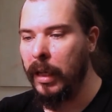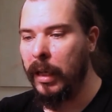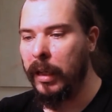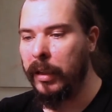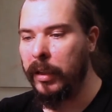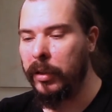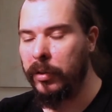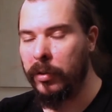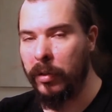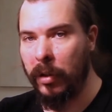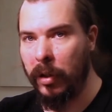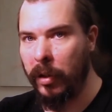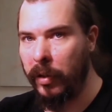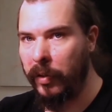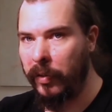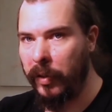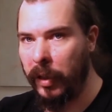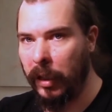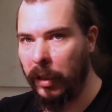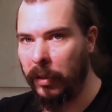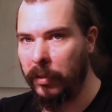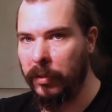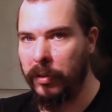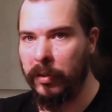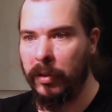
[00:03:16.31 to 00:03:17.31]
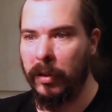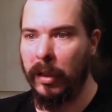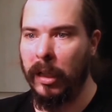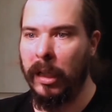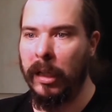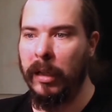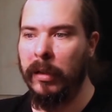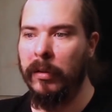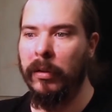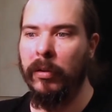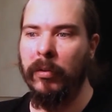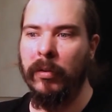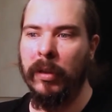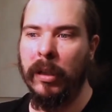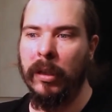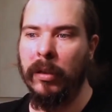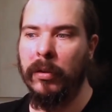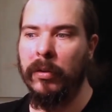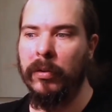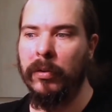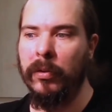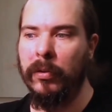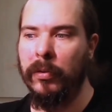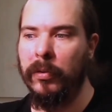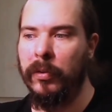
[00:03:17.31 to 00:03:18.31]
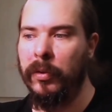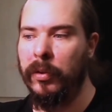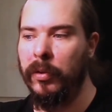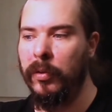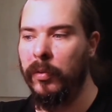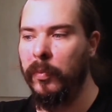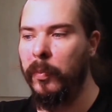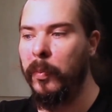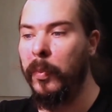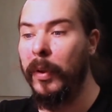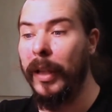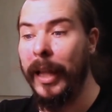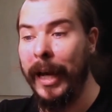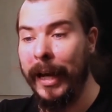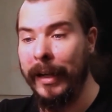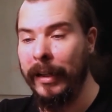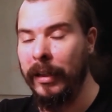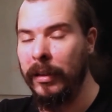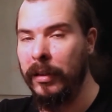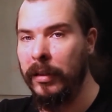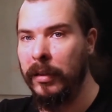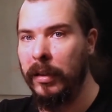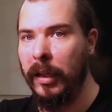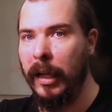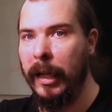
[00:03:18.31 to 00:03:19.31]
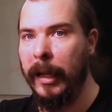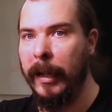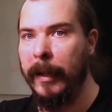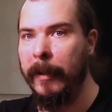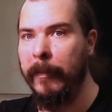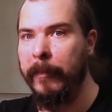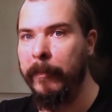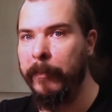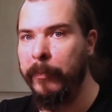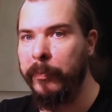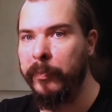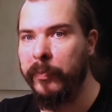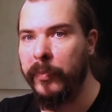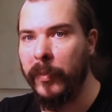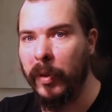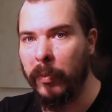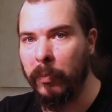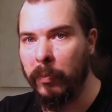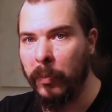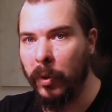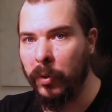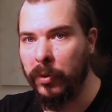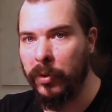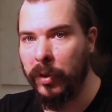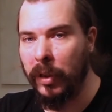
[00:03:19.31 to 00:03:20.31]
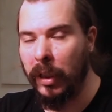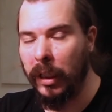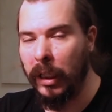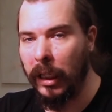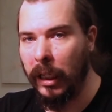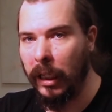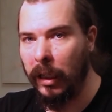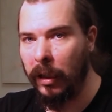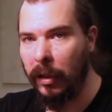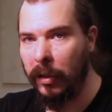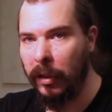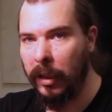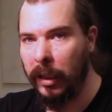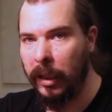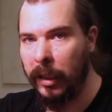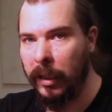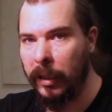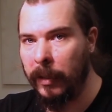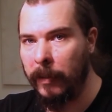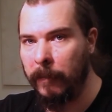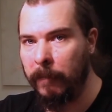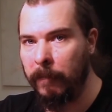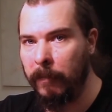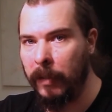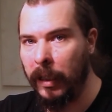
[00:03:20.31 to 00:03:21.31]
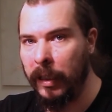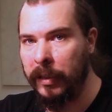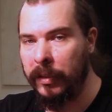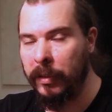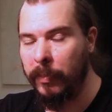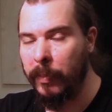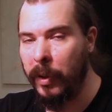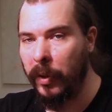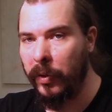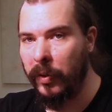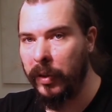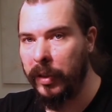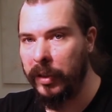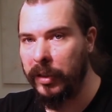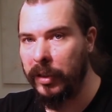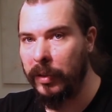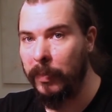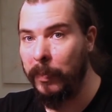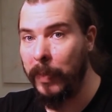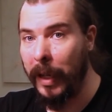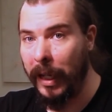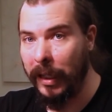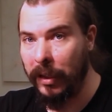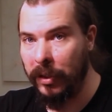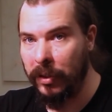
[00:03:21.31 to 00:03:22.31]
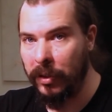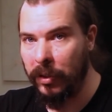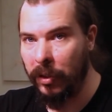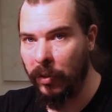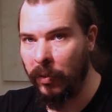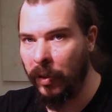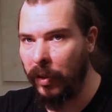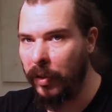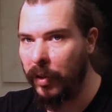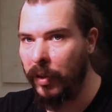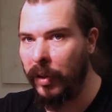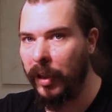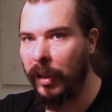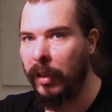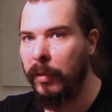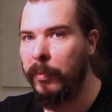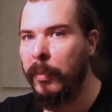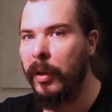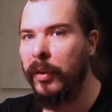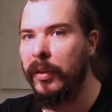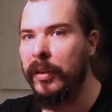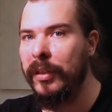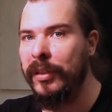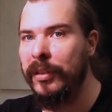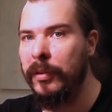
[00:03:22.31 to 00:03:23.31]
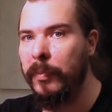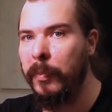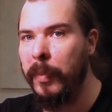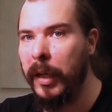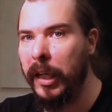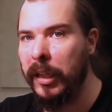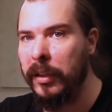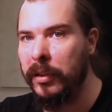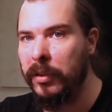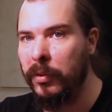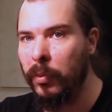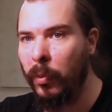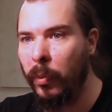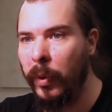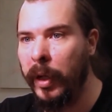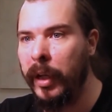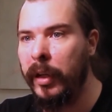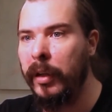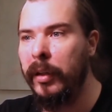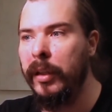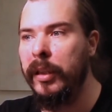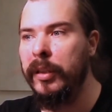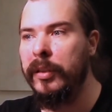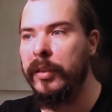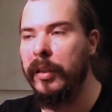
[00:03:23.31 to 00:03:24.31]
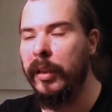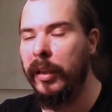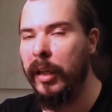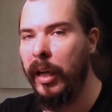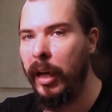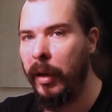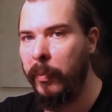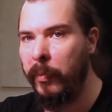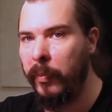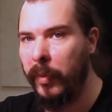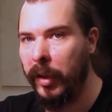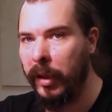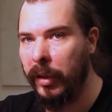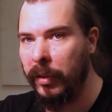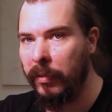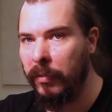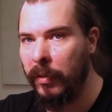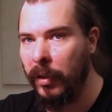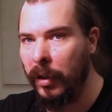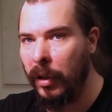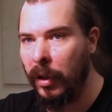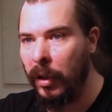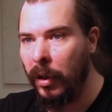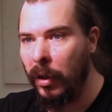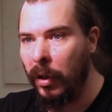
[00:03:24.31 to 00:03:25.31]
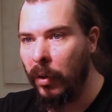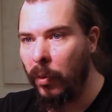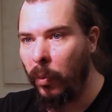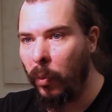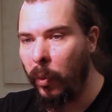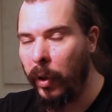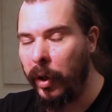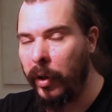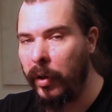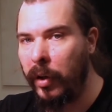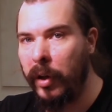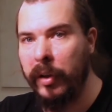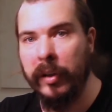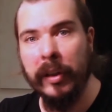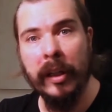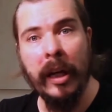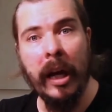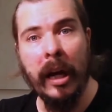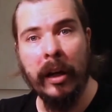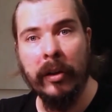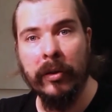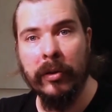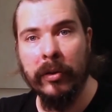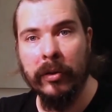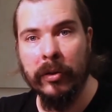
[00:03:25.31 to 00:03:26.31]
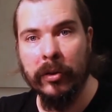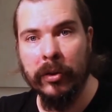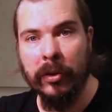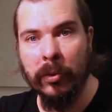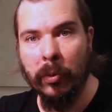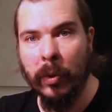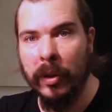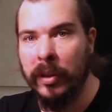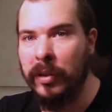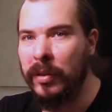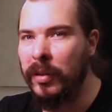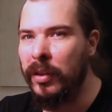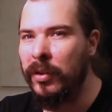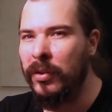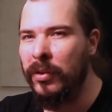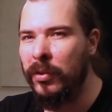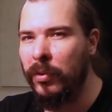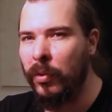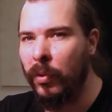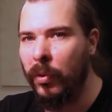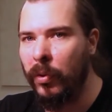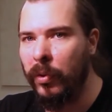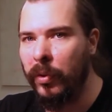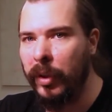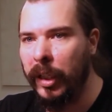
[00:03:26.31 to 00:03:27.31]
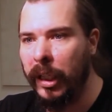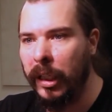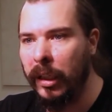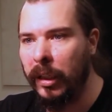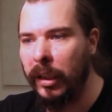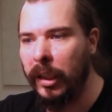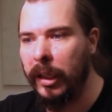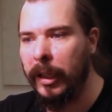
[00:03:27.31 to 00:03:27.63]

There's a lot of things you can do to plan it. Mostly it's about the space. You need to think about the space. Where is the camera? Where are the actors? What's the story?